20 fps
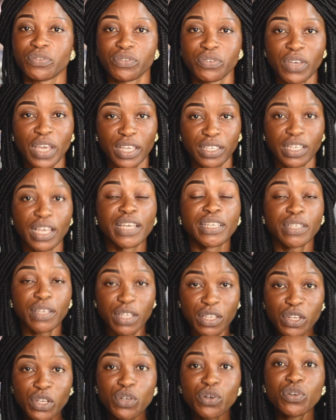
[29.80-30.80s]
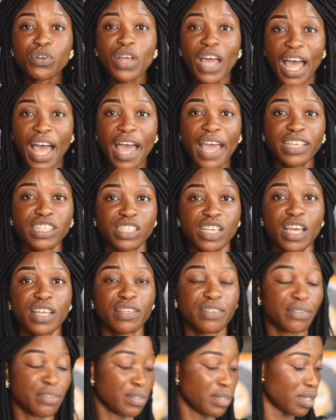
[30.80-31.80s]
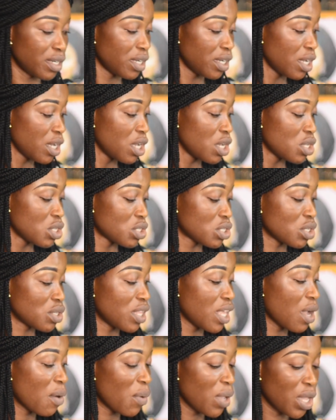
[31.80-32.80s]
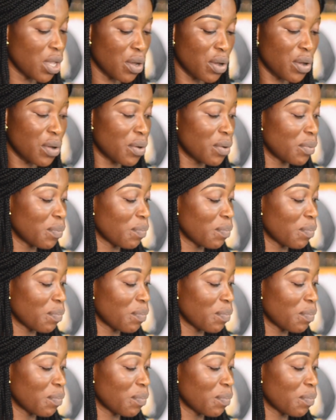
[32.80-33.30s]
face, a nude eyeshadow. So there we go.